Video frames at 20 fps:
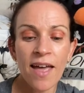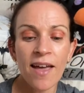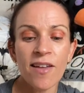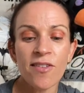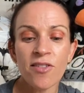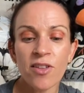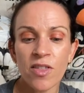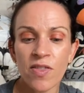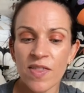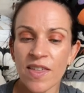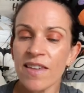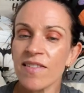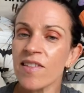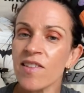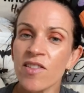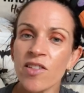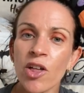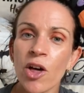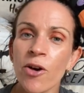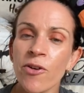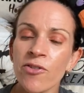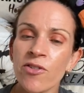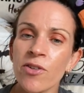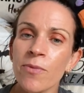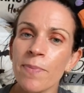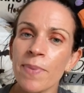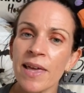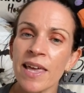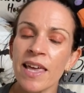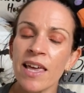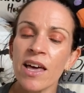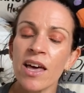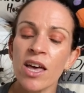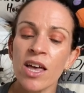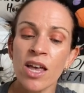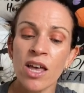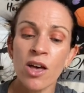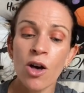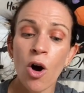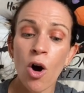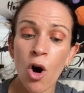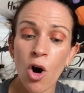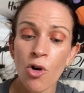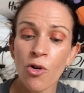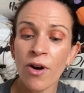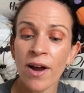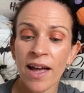So this is going to be a horror